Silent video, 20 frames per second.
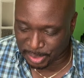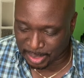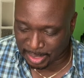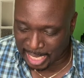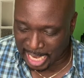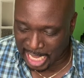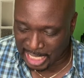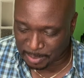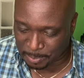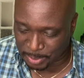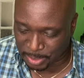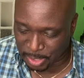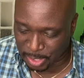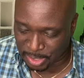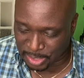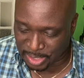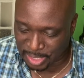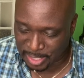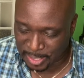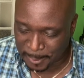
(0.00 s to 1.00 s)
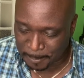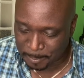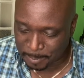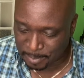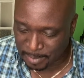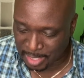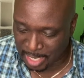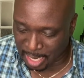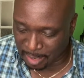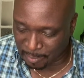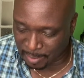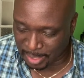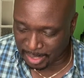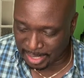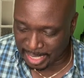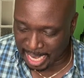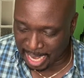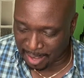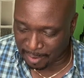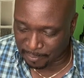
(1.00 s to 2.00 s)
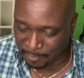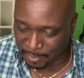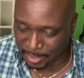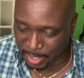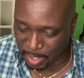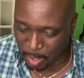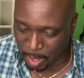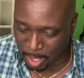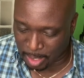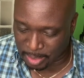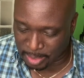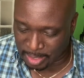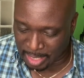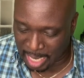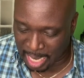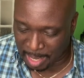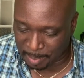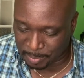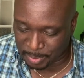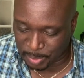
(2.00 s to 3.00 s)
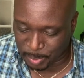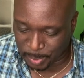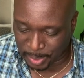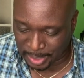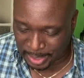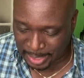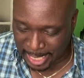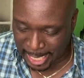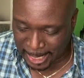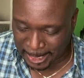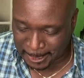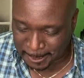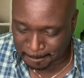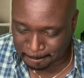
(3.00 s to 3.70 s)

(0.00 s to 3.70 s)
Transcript: glass, because I really have a hard time doing that.